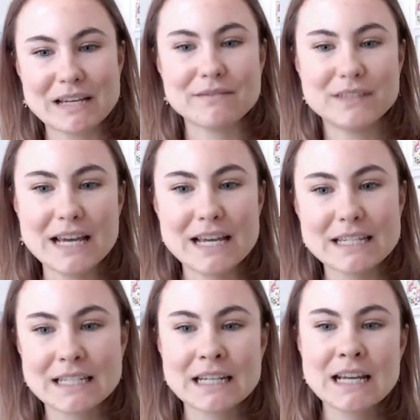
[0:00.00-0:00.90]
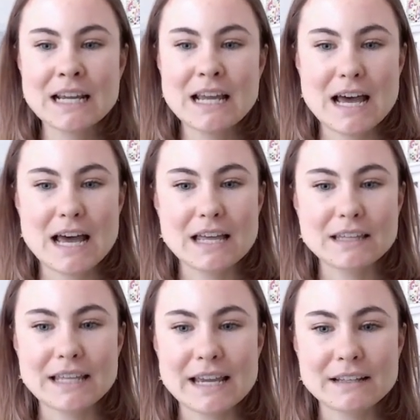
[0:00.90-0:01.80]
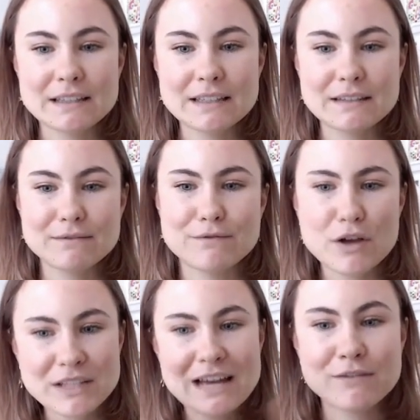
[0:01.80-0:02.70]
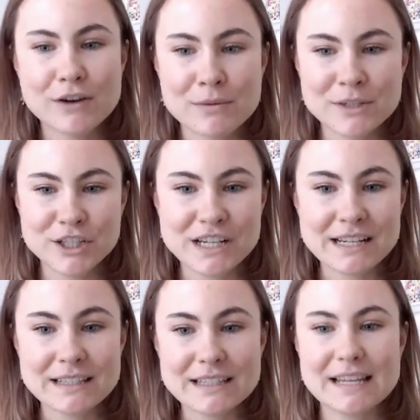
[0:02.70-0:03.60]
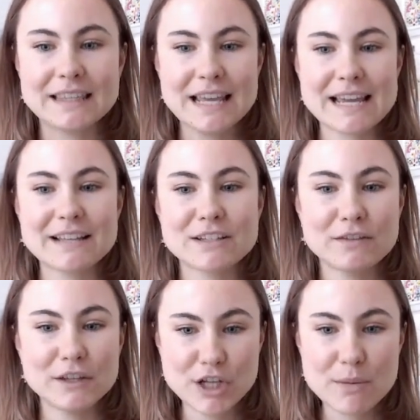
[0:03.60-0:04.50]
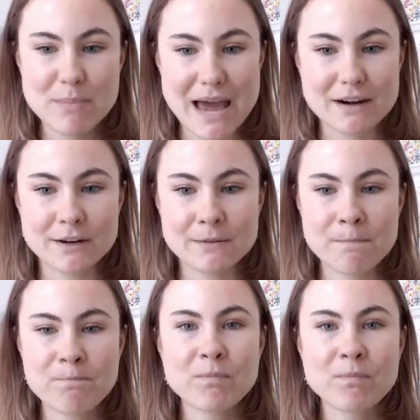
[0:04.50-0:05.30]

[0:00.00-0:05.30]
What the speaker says: of dust falls out of our machines and lands on the chip pattern,